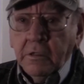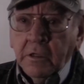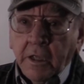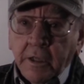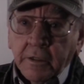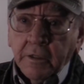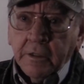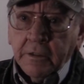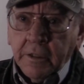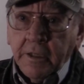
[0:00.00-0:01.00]
And
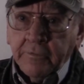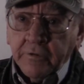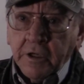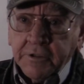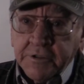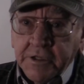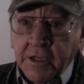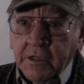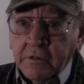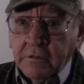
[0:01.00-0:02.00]
I have got to
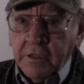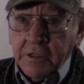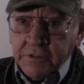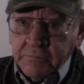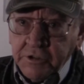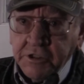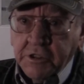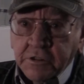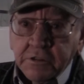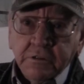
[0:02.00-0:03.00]
say, as a
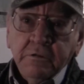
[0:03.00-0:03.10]
machinist,